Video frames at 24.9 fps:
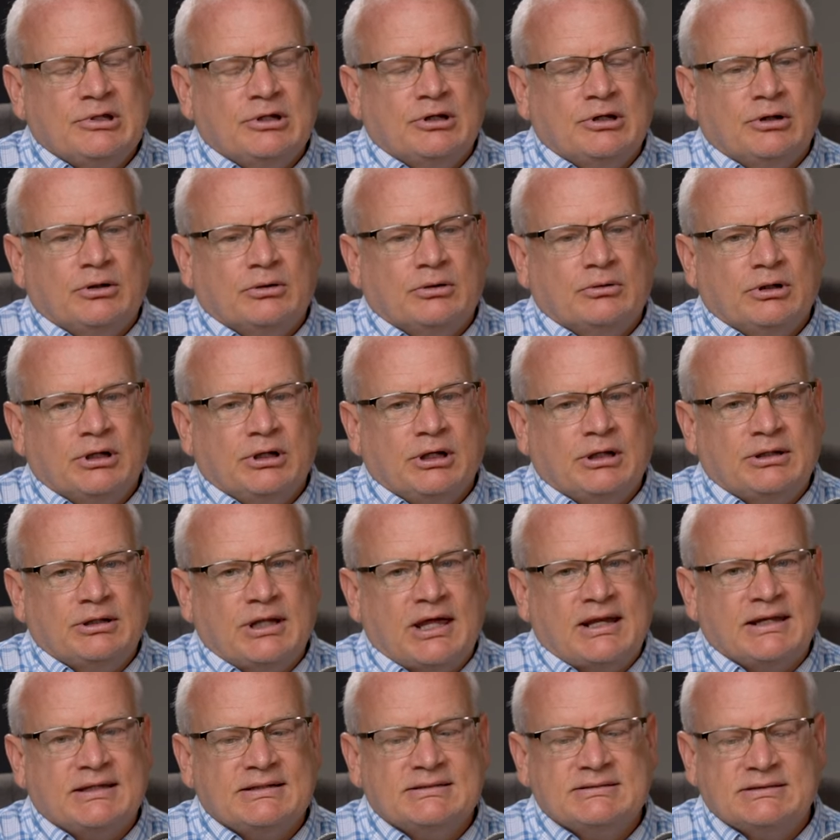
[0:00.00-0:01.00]
know, and
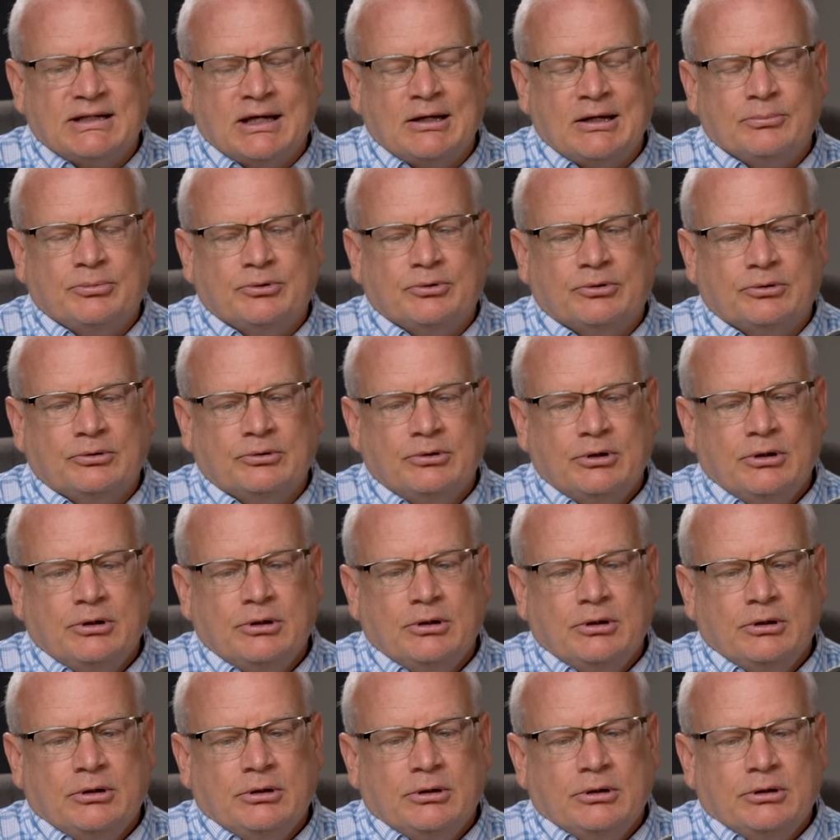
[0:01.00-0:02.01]
that example
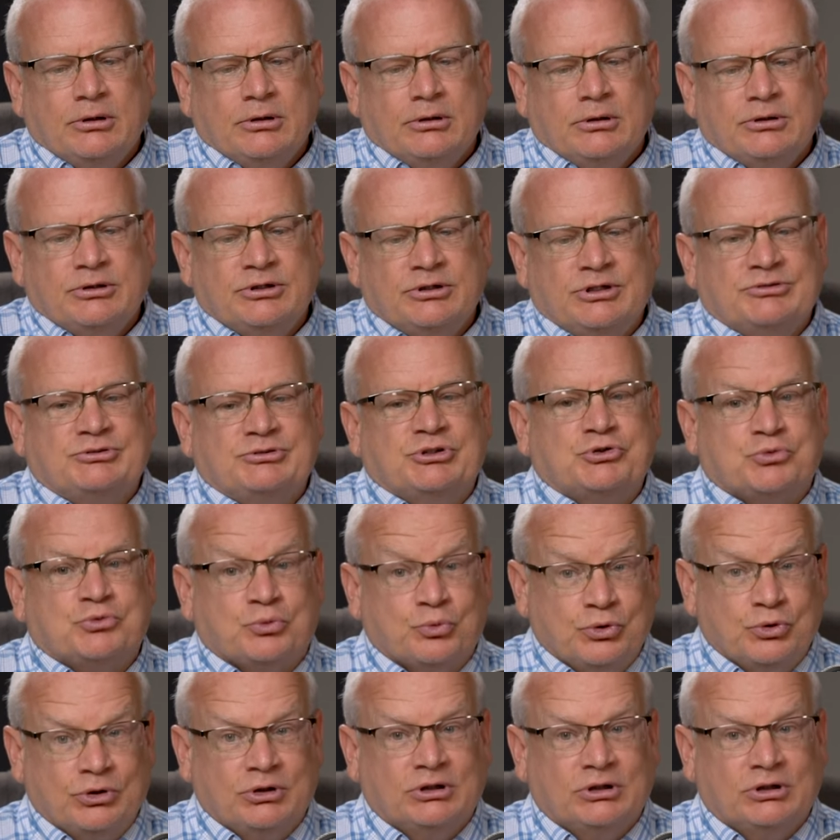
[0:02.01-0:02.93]
gives us real